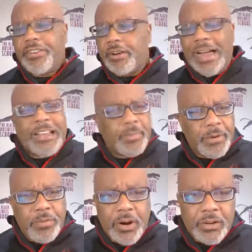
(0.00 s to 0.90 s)
You know, I could
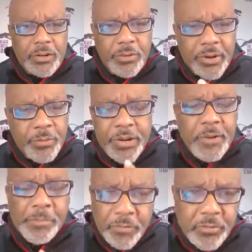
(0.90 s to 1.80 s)
be wrong though. We
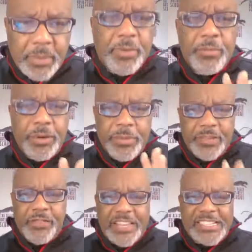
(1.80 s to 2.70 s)
remember with
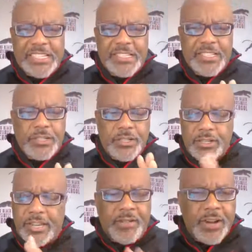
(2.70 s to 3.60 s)
investing,
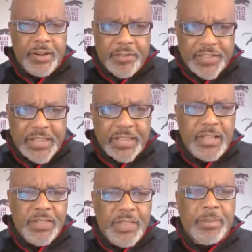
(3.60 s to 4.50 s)
never ever think
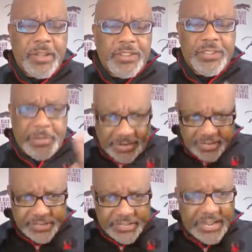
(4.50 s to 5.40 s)
that because
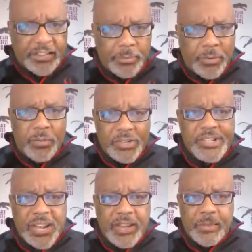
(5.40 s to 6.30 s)
somebody is an expert,
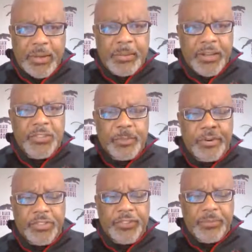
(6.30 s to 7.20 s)
which I am. I'm an expert
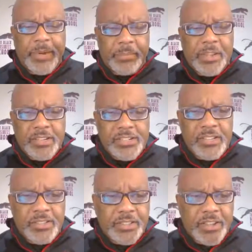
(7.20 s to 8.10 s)
at this. My
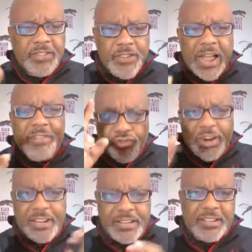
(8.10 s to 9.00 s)
PhDs and I've
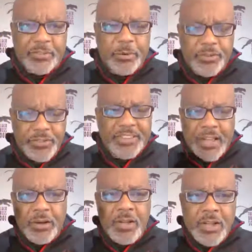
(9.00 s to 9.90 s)
trained experts. That's
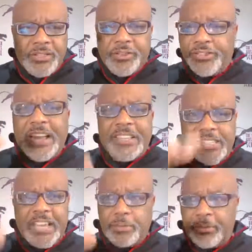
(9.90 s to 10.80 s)
how. So it's not just
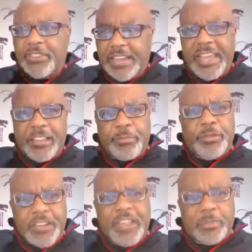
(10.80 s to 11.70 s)
experts, like an
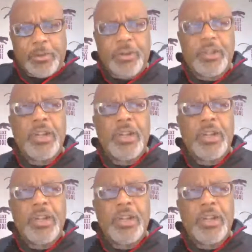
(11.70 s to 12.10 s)
expert's expert.